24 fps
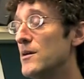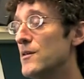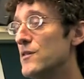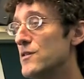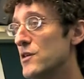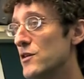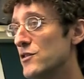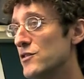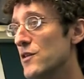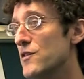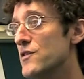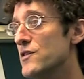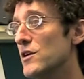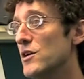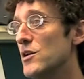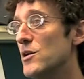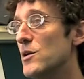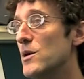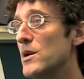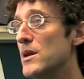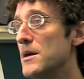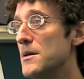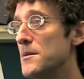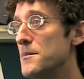Social
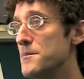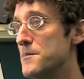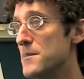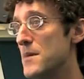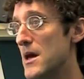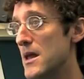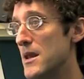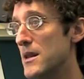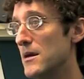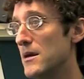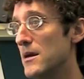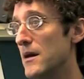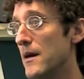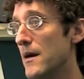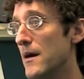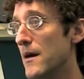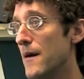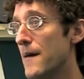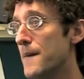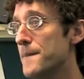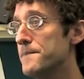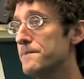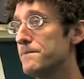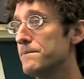Security and
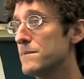Medicare